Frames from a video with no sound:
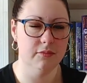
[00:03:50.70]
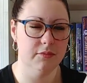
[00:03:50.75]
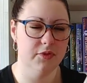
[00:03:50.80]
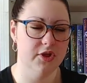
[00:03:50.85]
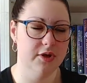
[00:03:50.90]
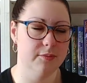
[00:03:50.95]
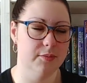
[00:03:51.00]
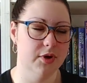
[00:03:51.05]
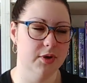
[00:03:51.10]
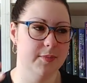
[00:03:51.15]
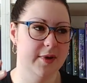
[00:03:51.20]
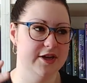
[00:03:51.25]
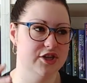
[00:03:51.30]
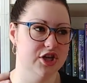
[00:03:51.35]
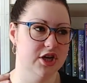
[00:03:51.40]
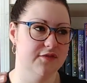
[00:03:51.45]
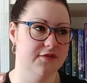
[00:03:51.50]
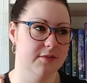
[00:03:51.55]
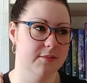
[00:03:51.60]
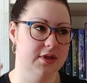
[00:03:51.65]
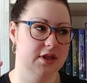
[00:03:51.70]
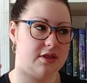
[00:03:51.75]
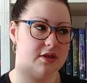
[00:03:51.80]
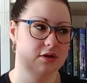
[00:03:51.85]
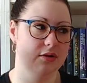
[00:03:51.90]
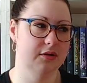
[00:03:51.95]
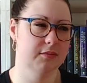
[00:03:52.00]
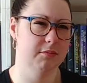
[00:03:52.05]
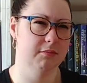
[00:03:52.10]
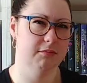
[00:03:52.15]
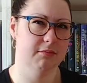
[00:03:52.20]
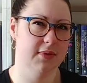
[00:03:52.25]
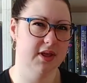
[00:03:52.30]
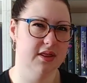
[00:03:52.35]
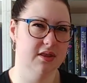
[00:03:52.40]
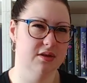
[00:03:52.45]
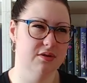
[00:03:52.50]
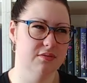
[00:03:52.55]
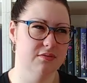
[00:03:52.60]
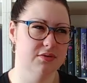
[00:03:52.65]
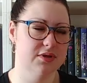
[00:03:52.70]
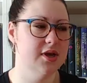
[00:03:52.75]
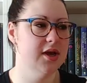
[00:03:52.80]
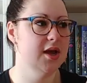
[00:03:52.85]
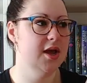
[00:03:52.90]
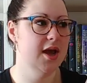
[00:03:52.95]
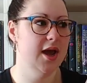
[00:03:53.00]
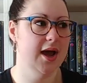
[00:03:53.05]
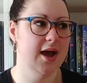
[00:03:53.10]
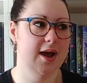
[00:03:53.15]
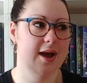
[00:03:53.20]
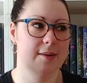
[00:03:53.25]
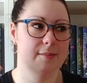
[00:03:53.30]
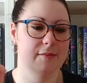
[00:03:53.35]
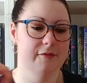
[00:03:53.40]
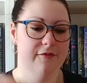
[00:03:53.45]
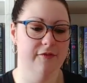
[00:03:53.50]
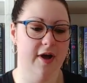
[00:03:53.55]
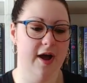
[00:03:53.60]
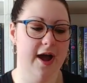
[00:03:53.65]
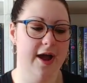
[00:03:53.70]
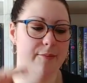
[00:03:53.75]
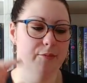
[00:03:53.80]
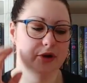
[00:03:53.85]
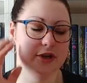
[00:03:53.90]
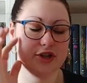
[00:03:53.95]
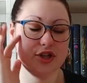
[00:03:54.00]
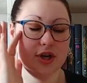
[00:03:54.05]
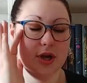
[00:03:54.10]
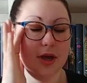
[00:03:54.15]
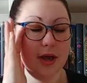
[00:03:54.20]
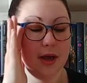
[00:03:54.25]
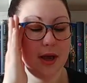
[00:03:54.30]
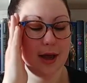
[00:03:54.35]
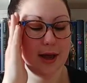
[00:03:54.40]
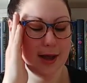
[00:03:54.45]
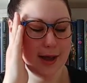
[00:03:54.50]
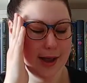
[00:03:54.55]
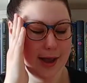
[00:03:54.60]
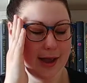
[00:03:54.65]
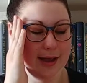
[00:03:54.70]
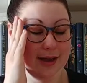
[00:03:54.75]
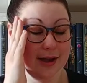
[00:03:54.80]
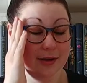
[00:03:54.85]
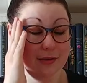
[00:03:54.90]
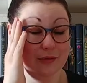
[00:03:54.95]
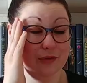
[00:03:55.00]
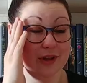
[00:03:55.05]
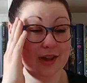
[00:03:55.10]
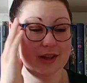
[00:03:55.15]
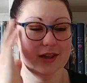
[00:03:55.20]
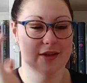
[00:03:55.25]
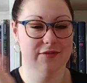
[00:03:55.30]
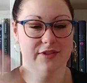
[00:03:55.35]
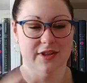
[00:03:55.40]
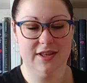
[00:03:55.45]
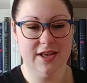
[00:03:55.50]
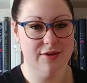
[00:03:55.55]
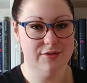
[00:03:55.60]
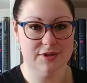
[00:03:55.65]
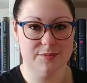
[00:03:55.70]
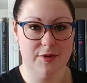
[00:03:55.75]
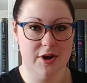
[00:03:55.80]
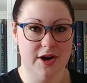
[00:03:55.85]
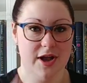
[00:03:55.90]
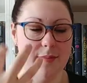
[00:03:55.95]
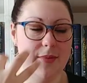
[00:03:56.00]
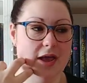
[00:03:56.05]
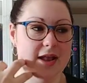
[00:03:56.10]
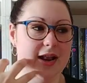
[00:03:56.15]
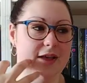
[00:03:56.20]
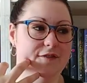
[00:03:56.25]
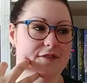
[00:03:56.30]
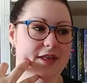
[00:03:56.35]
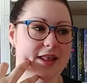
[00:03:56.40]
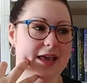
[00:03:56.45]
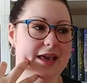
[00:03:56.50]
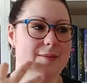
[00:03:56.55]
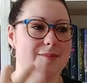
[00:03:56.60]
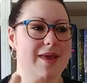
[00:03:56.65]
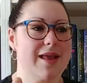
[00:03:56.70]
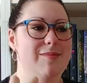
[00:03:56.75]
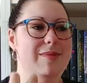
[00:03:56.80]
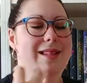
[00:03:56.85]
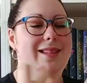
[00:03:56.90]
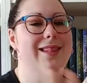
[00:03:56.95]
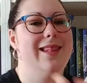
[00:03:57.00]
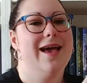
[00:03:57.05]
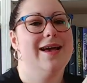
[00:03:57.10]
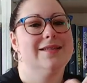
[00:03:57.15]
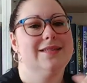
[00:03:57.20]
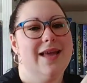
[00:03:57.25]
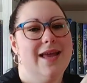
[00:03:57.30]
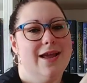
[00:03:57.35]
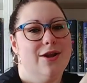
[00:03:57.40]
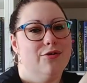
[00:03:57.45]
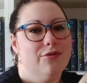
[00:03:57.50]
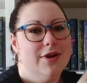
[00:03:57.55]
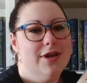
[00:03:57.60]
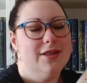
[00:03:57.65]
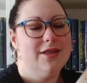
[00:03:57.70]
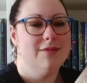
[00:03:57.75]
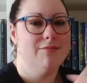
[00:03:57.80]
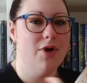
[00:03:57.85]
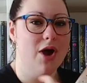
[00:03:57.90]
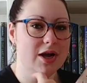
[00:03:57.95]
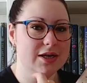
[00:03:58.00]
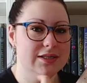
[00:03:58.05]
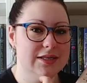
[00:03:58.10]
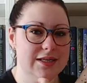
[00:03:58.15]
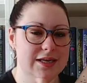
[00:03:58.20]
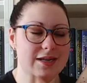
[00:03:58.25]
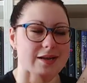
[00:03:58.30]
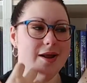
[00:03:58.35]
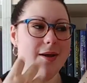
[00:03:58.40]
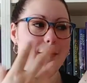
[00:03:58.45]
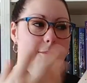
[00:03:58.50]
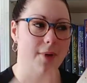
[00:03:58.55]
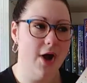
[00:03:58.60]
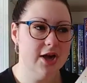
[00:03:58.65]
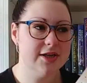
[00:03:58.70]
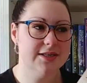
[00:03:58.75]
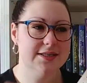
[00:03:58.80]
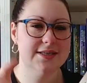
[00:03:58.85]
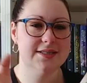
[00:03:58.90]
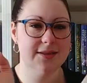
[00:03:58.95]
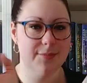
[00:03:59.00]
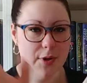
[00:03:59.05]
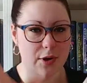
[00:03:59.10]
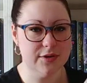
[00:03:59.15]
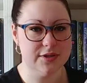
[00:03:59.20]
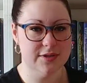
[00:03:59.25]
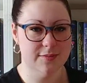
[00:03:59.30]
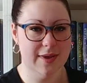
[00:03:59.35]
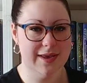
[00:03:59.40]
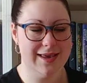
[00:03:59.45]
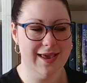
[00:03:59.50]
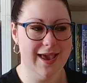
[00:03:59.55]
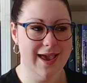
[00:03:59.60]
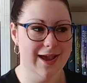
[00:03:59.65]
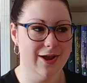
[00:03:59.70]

the book by Jennifer Mathieu, Matthews um, vibe, which uh, I, I, really love that that was brought up. And I feel like it made me less angry than Moxie did. Moxie's supposed to make you